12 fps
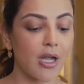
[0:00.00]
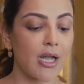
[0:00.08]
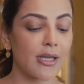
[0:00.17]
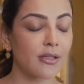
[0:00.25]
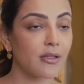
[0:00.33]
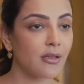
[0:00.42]

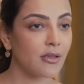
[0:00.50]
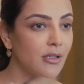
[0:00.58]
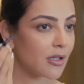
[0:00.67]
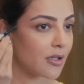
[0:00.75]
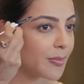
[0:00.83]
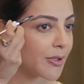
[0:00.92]
Add a
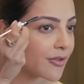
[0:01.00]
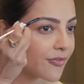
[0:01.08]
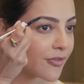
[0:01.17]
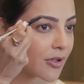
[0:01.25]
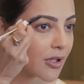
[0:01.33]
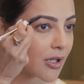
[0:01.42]
little bit
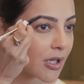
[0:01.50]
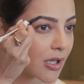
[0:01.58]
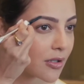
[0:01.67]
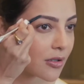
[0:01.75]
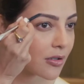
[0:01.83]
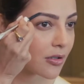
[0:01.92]
of
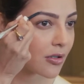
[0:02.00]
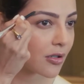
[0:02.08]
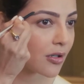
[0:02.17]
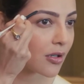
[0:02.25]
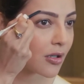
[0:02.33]
color,